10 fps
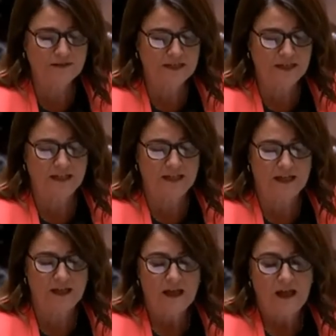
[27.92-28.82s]
to
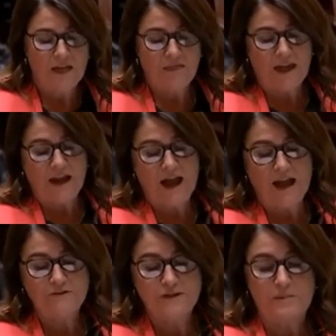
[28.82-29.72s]
hear that
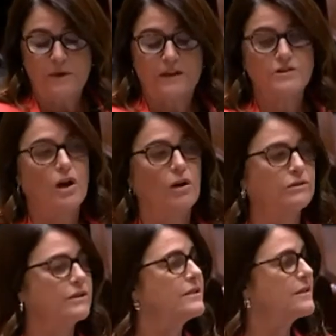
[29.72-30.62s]
after being
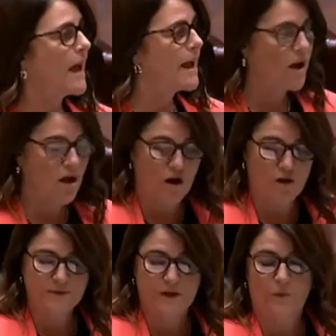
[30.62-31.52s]
told to stay
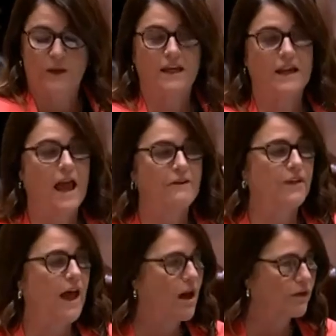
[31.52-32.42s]
home so we can have
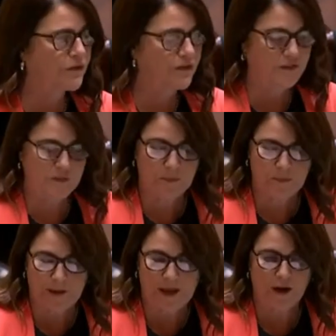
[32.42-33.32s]
the health system
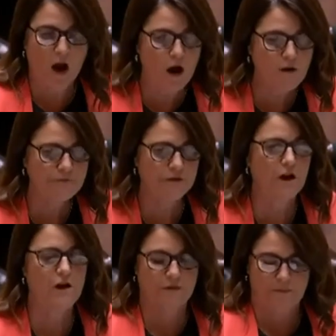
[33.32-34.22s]
prepared over and
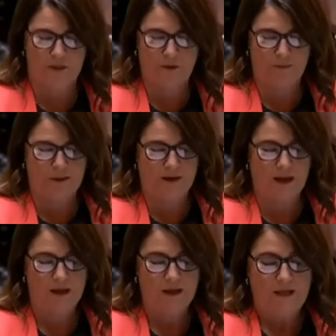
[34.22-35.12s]
over by the
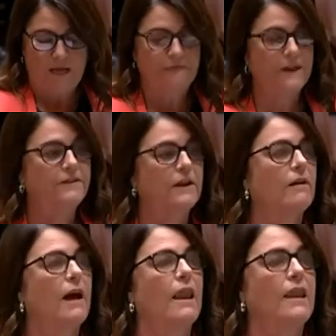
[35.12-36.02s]
Premier, that there
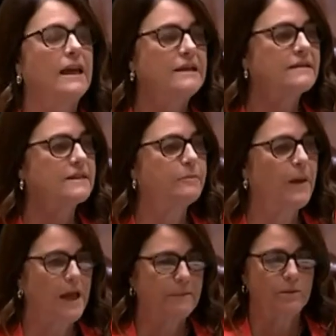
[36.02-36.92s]
are less
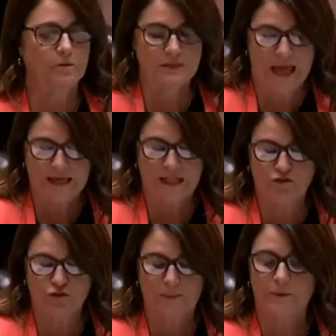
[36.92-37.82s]
people
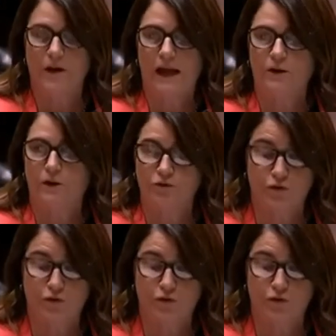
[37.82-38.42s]
taking 000